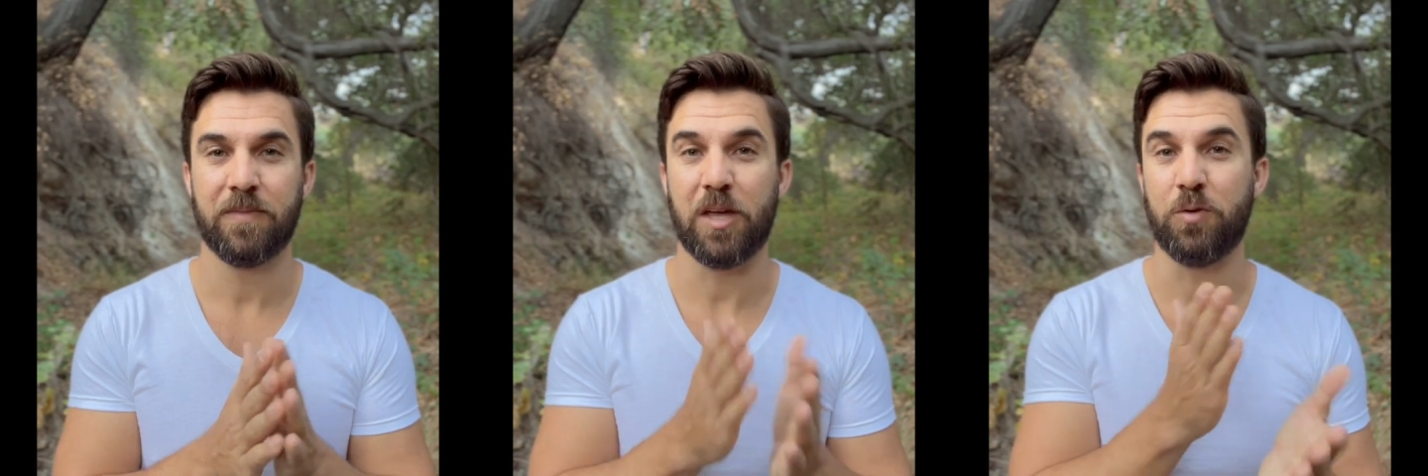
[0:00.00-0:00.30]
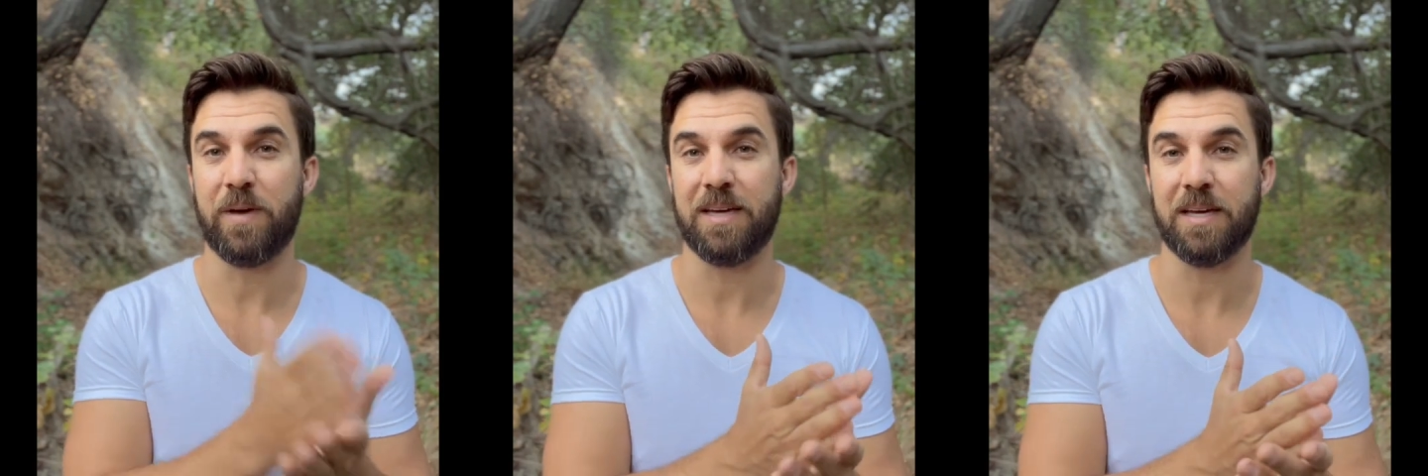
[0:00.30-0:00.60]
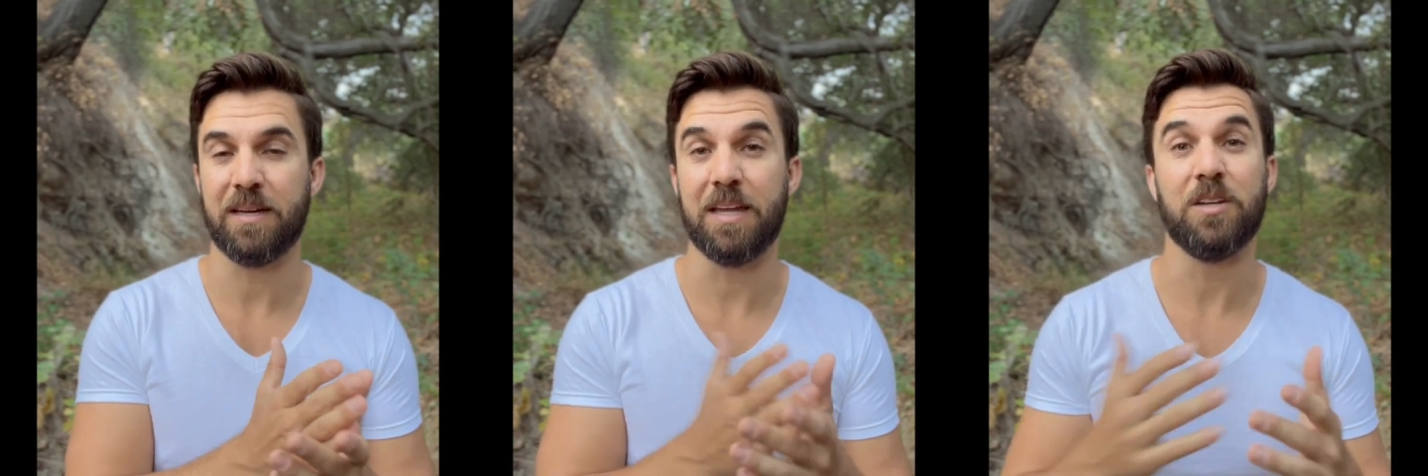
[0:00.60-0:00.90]
And you may
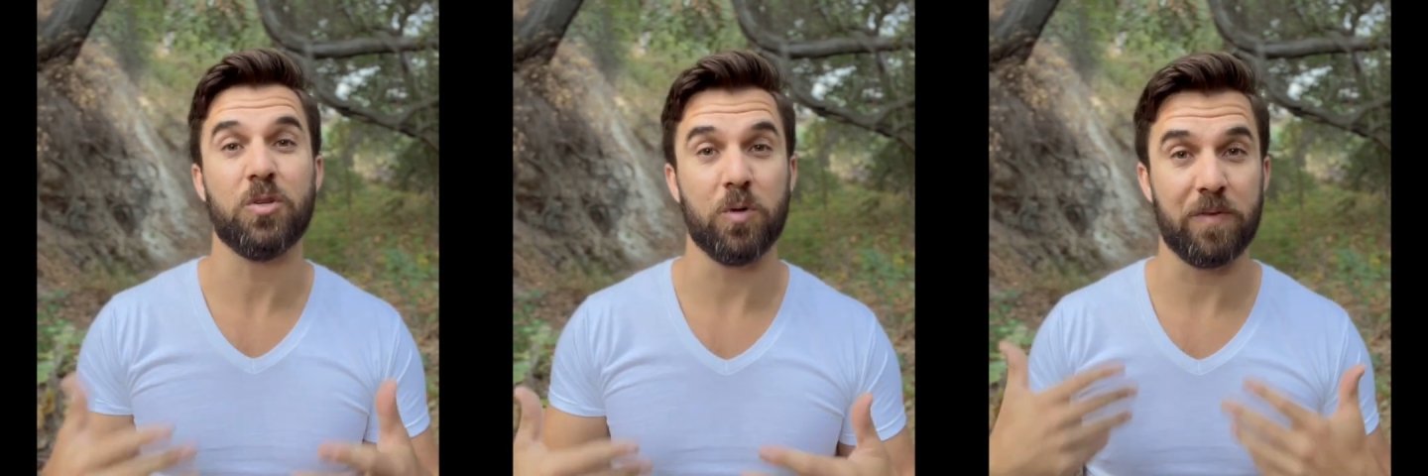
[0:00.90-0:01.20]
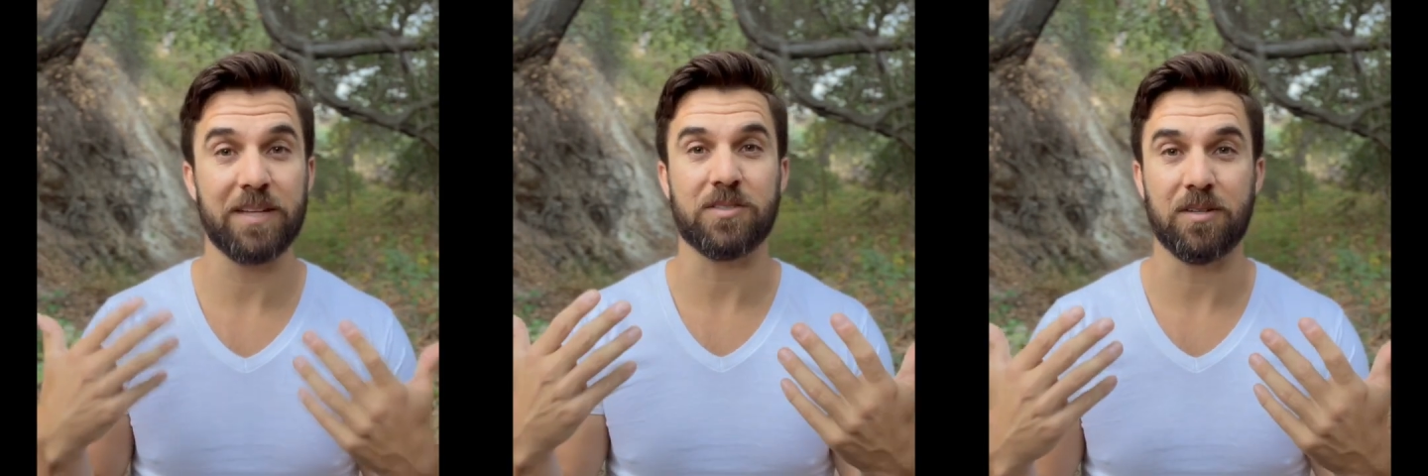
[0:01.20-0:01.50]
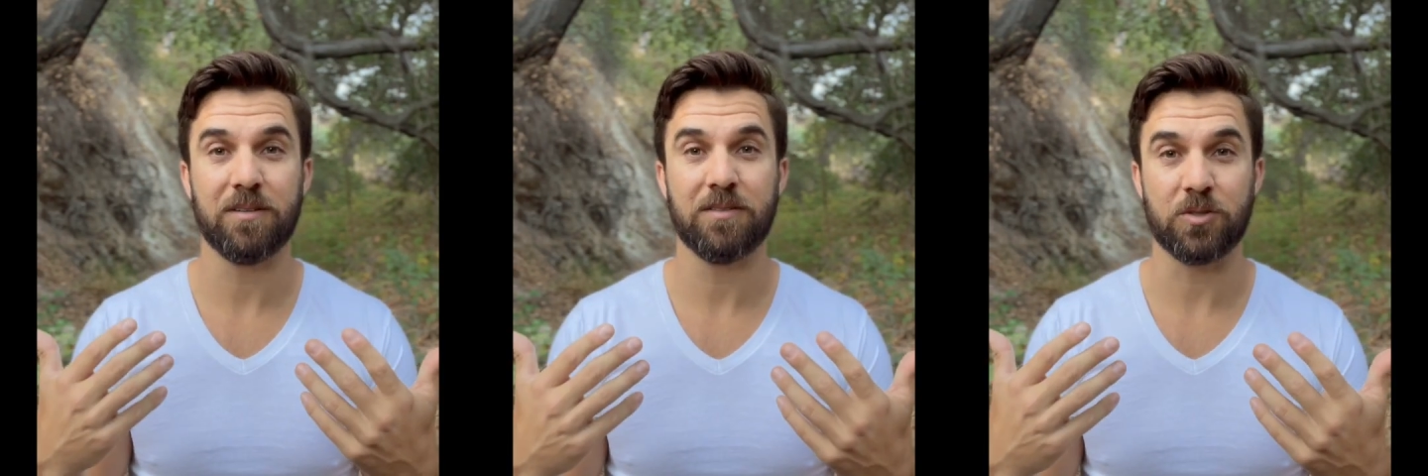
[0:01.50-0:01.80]
get an intuitive
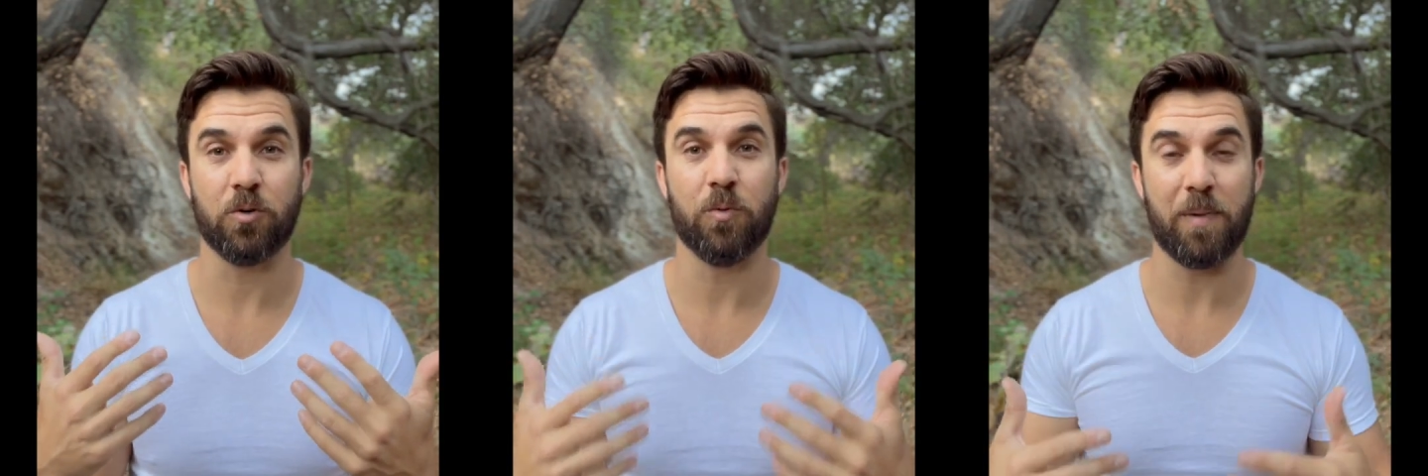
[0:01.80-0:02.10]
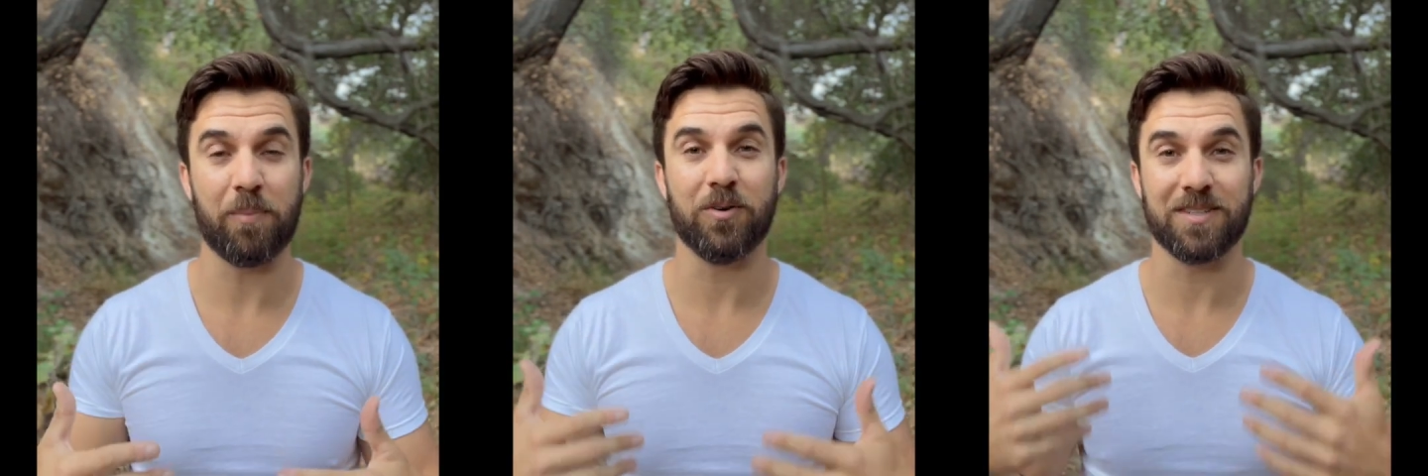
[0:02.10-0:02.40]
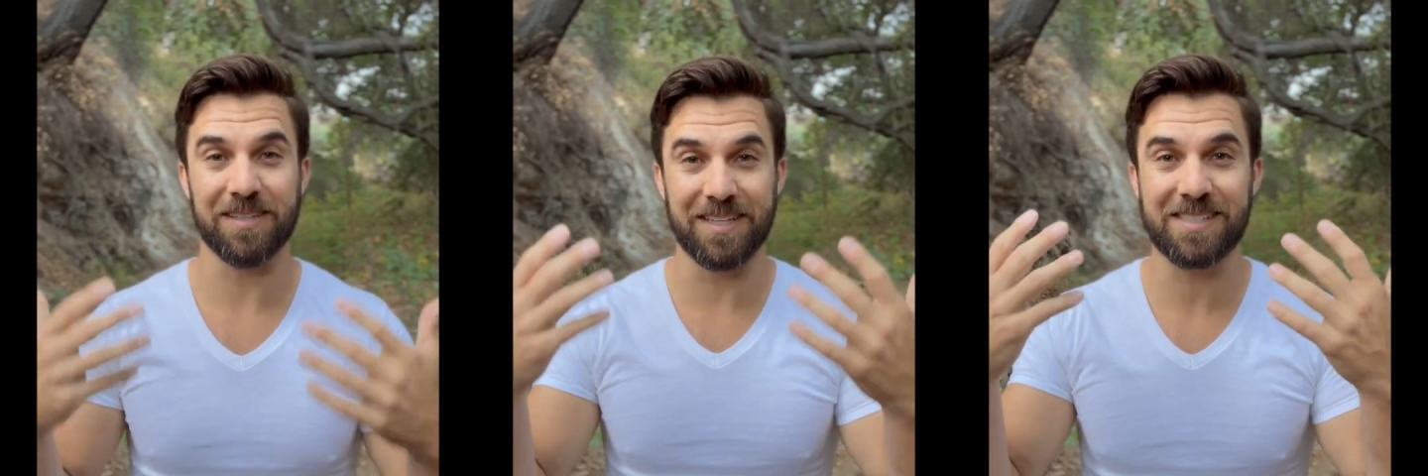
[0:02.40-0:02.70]
answer. So remember
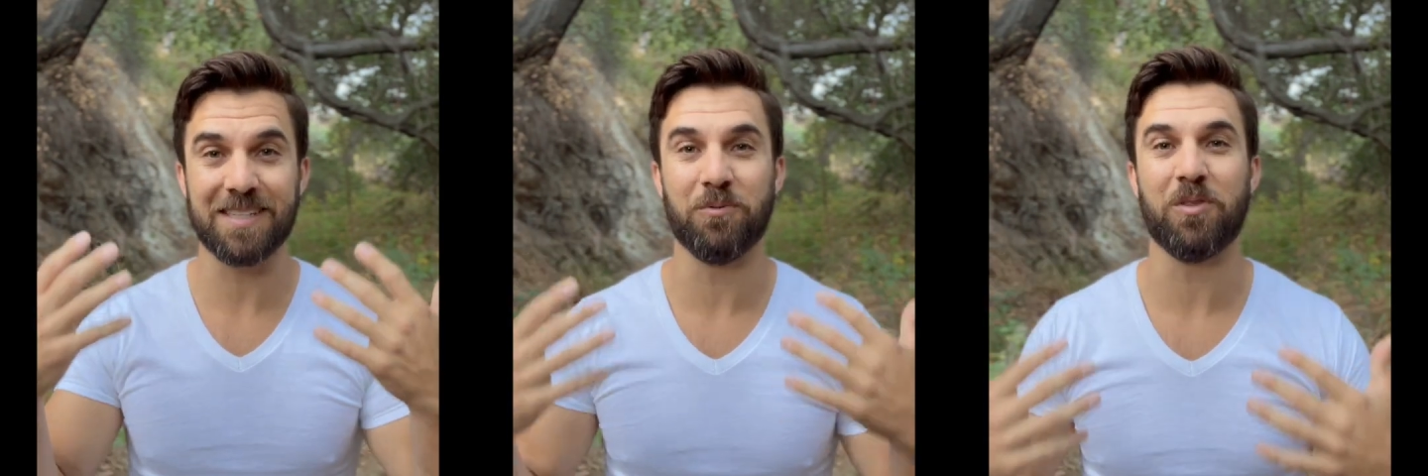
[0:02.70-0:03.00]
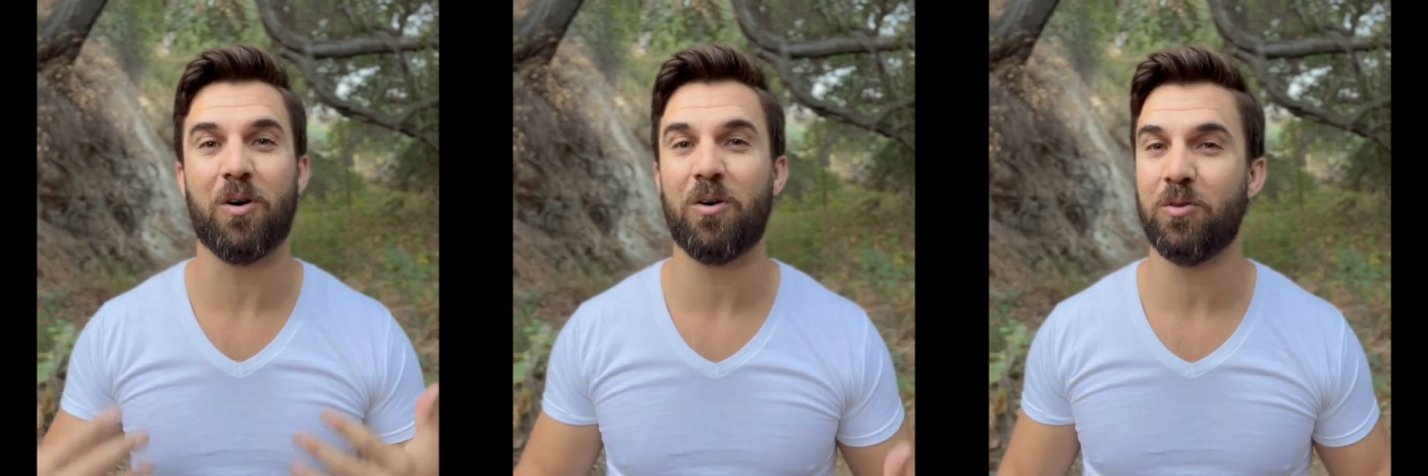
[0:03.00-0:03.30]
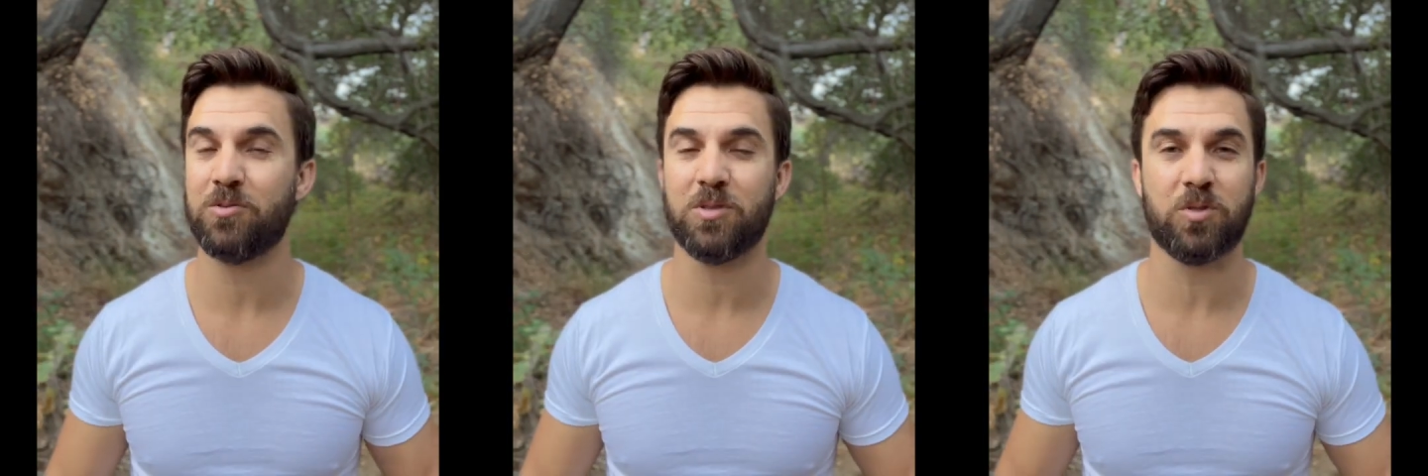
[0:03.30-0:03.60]
to listen with all
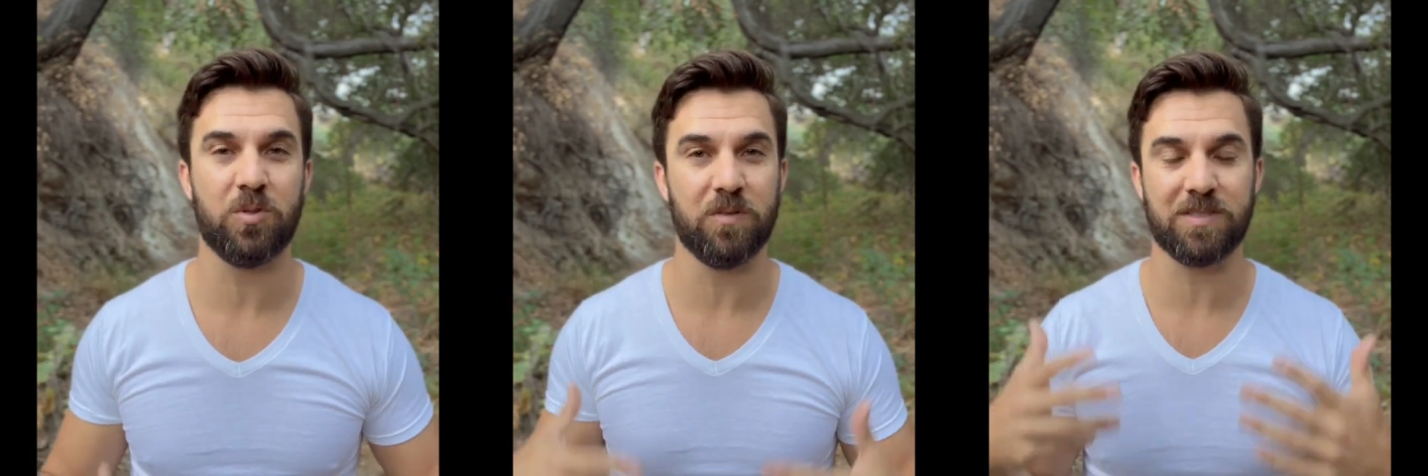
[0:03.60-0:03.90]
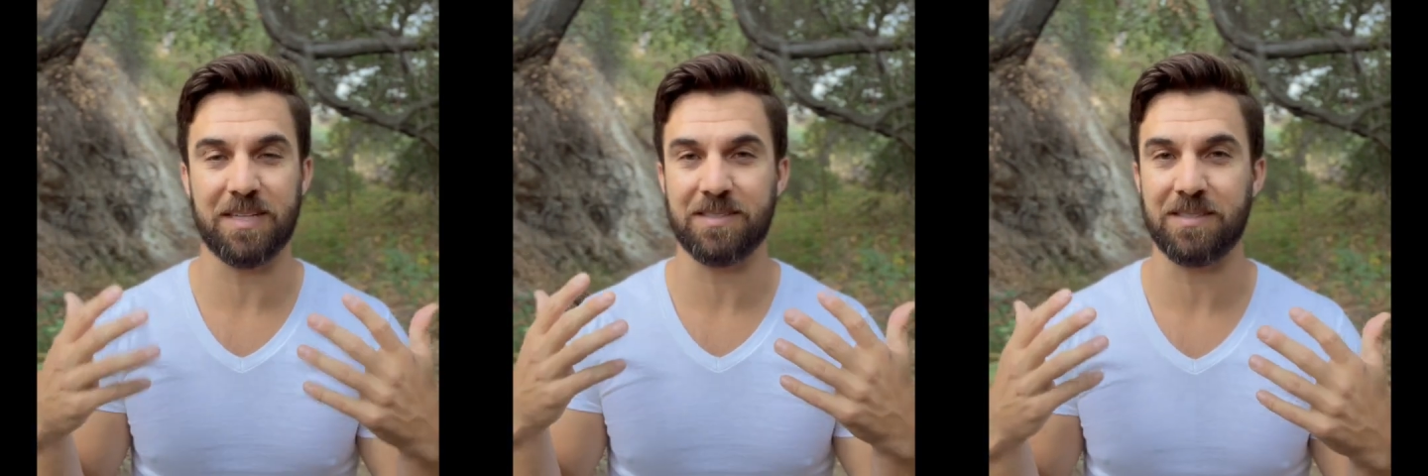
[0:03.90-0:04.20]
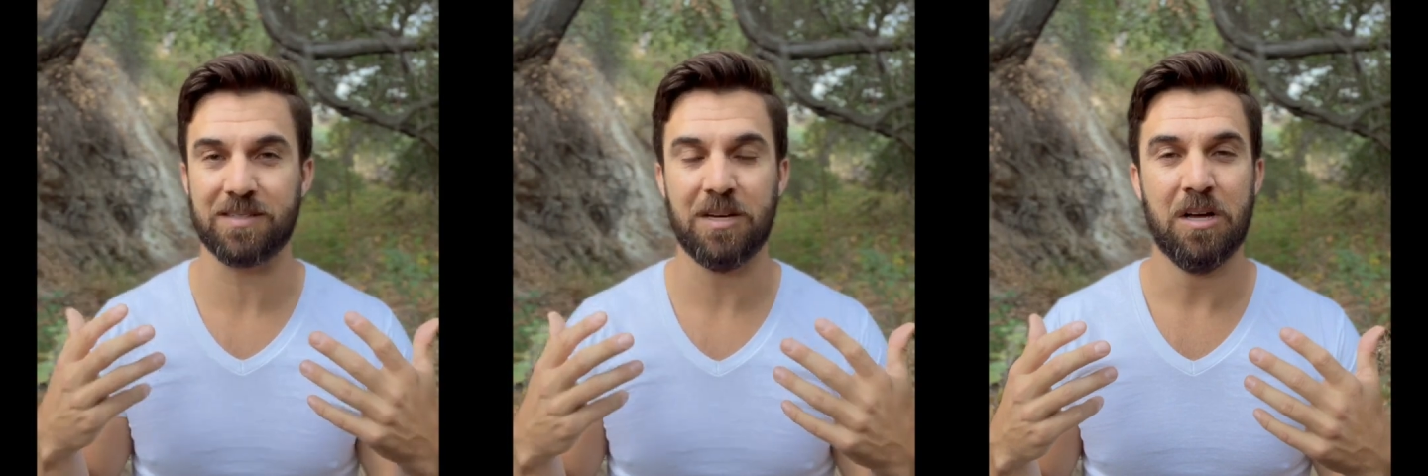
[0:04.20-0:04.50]
those intuitive senses,